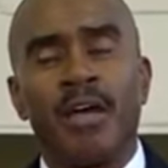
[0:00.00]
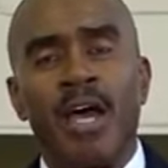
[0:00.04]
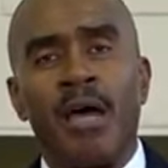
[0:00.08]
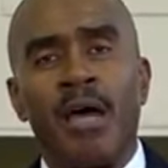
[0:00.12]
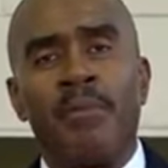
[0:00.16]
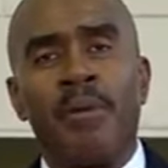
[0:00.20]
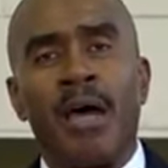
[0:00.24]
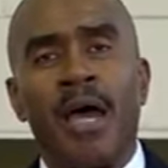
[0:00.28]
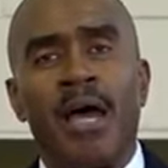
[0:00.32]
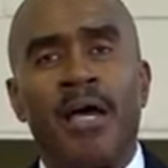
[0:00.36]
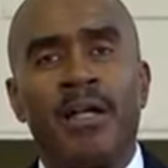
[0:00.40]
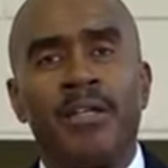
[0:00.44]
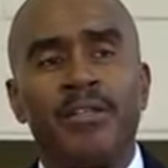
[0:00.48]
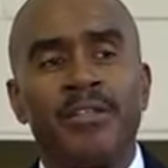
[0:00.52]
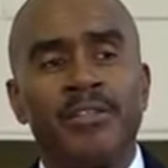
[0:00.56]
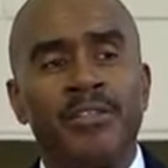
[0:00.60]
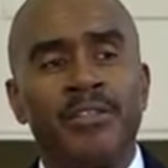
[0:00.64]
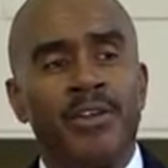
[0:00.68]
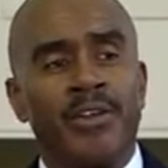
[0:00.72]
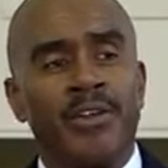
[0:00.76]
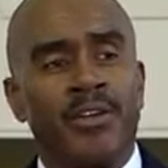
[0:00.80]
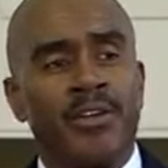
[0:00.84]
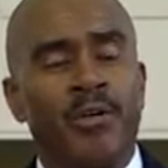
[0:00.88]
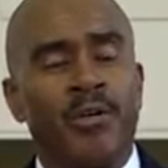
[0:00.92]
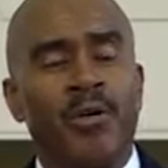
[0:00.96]

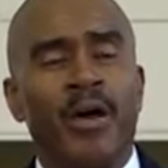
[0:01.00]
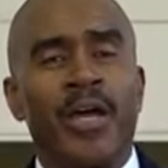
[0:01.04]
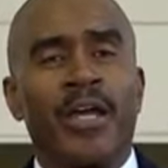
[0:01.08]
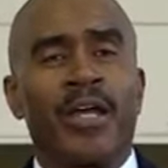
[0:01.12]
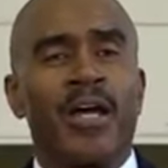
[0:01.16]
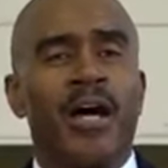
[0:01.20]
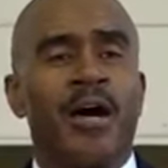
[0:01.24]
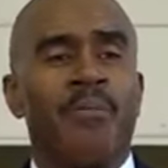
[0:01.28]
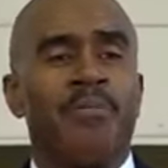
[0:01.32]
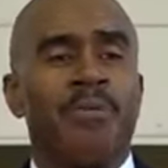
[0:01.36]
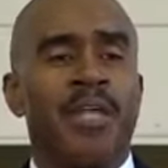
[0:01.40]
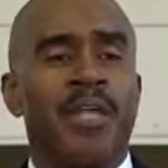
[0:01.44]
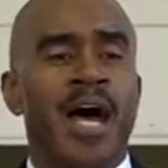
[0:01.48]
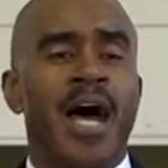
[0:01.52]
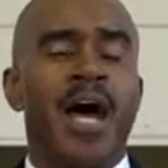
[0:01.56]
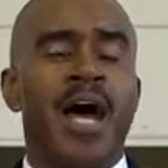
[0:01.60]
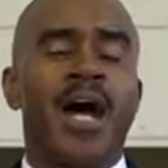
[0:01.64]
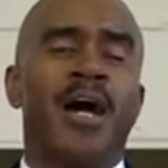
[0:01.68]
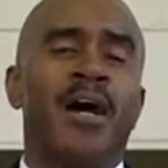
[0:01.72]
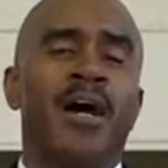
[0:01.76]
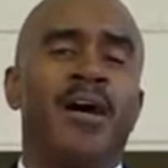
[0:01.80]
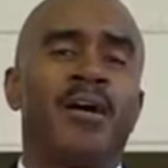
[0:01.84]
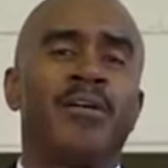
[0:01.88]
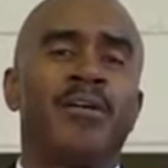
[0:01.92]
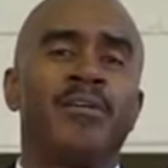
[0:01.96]
Amen. You can wake up
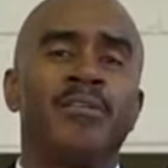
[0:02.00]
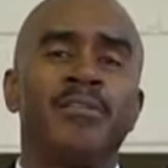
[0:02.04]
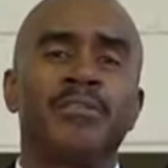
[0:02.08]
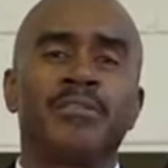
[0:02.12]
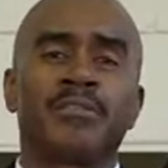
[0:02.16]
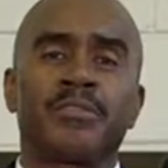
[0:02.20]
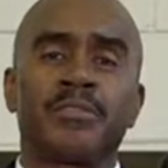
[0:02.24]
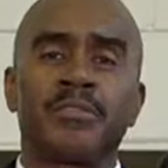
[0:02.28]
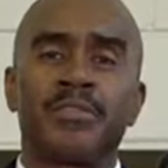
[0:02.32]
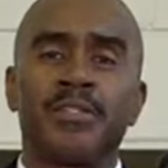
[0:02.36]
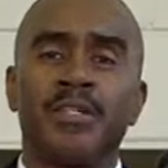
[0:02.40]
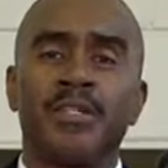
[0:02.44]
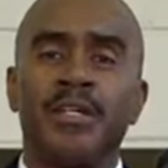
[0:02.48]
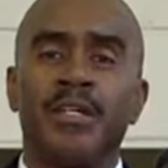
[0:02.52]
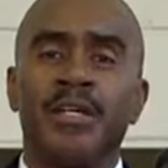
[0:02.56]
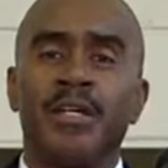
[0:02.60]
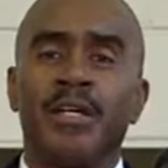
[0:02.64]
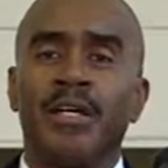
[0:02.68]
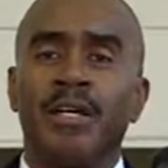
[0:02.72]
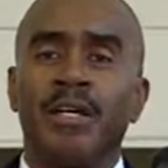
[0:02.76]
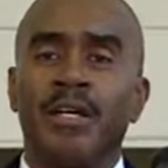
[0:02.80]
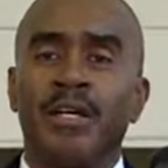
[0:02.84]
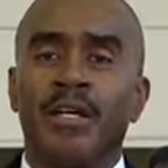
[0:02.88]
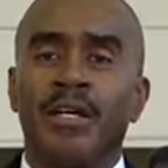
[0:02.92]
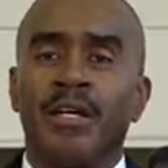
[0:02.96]
now.
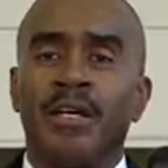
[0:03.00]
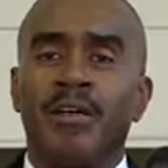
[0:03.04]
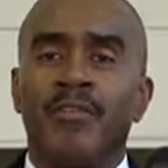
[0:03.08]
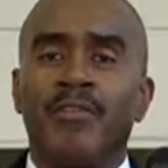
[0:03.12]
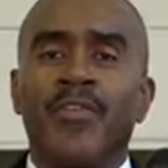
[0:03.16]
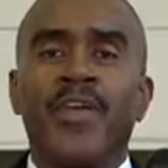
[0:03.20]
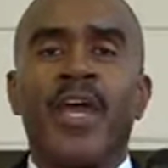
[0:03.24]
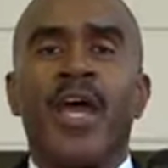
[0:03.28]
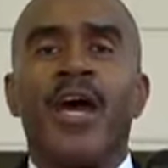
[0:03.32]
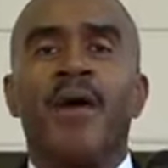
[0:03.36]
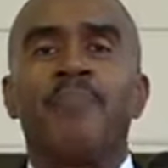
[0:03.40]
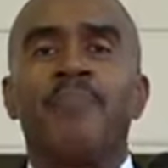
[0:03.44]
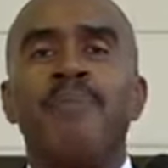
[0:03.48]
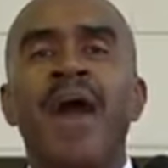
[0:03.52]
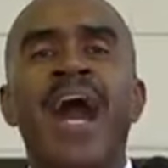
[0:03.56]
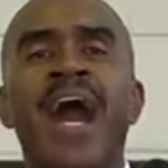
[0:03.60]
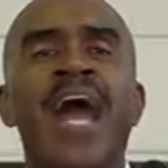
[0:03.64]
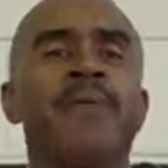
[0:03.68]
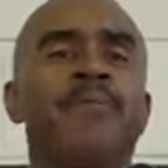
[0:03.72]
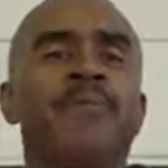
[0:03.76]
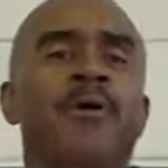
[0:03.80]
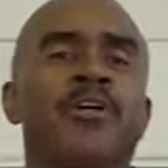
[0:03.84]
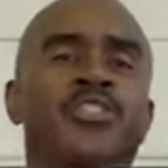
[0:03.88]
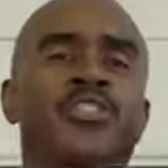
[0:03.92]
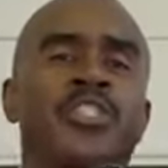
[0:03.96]
The
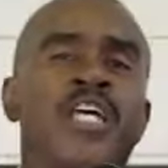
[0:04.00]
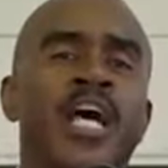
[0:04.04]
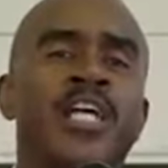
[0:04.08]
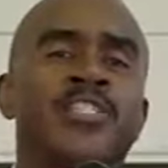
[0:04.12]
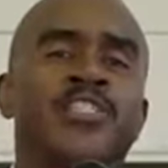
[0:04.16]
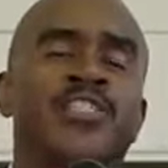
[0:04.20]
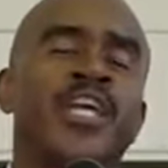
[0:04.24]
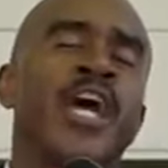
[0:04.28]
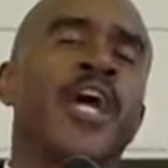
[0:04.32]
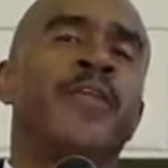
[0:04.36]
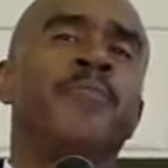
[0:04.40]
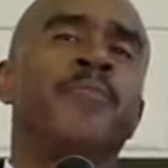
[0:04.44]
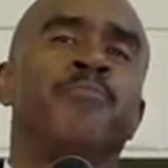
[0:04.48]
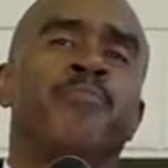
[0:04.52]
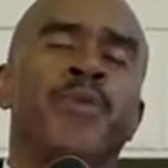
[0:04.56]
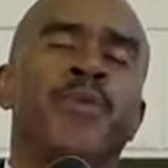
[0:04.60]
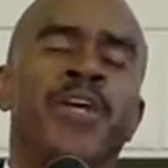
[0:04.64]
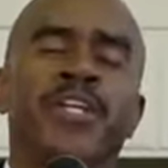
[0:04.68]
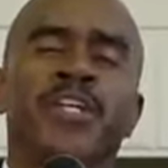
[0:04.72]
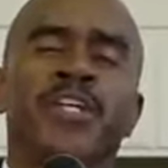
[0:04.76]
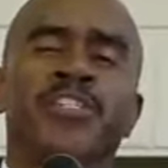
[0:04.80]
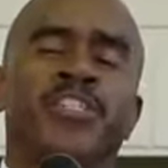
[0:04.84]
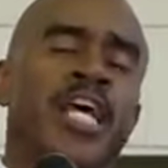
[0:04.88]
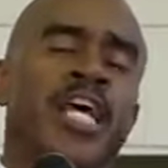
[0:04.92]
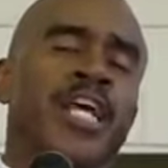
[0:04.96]
Bible says, then
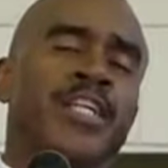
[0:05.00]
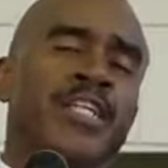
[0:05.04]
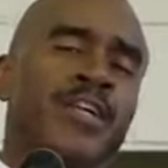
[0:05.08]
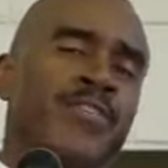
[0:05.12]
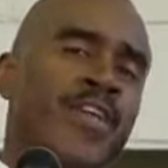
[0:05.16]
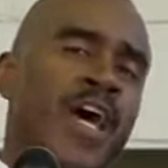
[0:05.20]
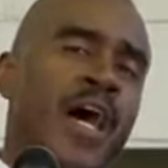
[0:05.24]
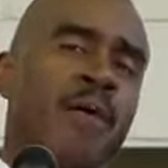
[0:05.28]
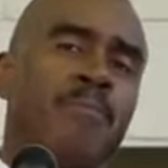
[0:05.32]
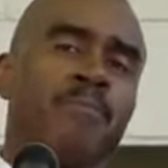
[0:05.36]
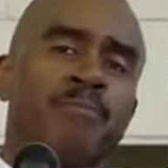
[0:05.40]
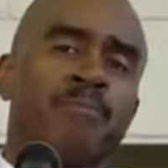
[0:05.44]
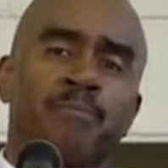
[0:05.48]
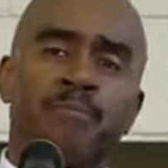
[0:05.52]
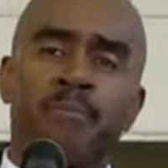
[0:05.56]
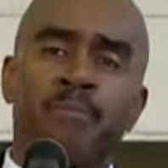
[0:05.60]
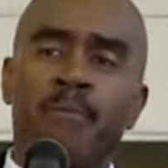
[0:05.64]
Peter said to them,